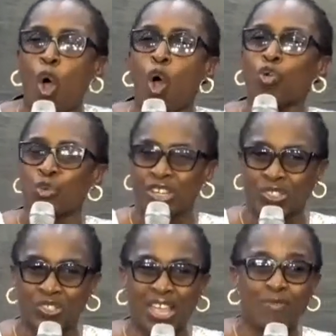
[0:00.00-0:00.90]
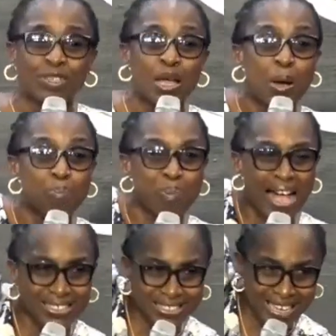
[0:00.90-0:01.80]
all received
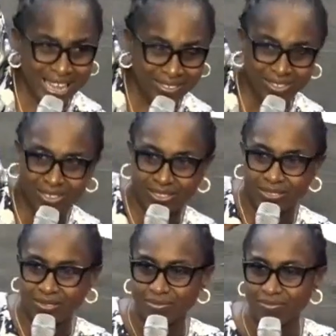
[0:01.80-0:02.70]
past tense.